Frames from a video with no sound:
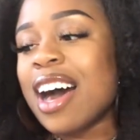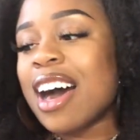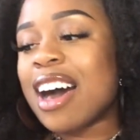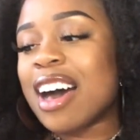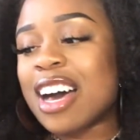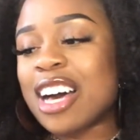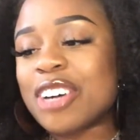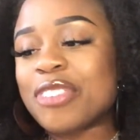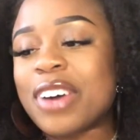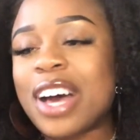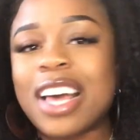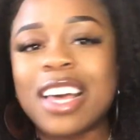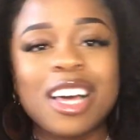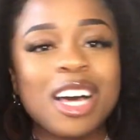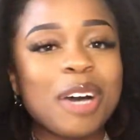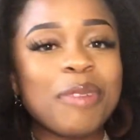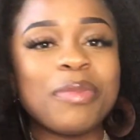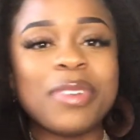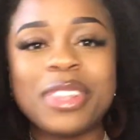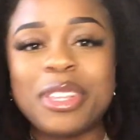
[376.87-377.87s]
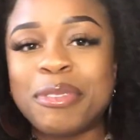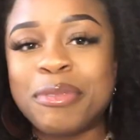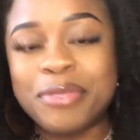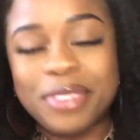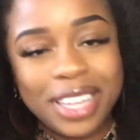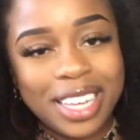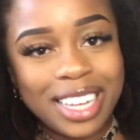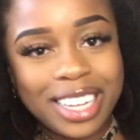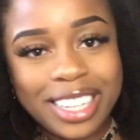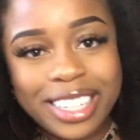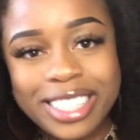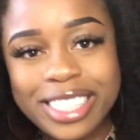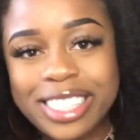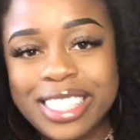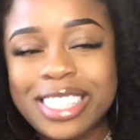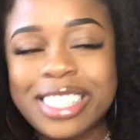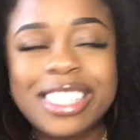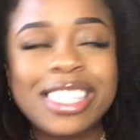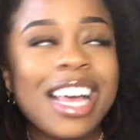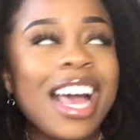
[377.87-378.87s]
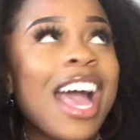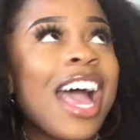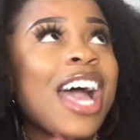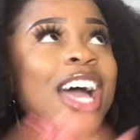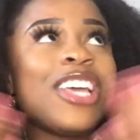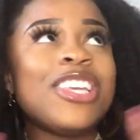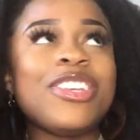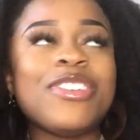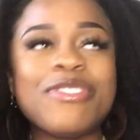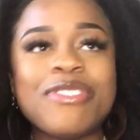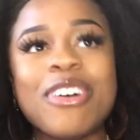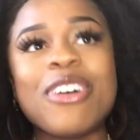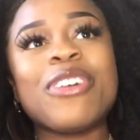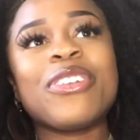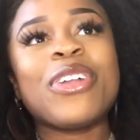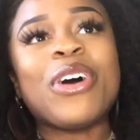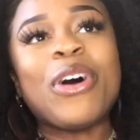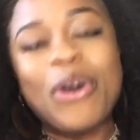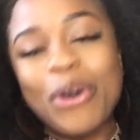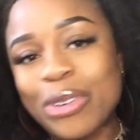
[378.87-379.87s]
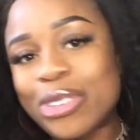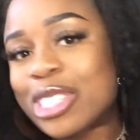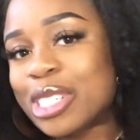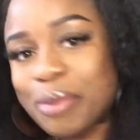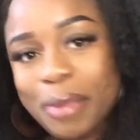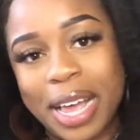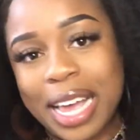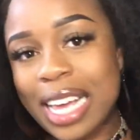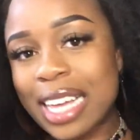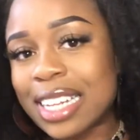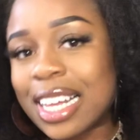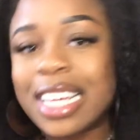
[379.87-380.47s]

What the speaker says: I come with the fits, you know, the whole shebang.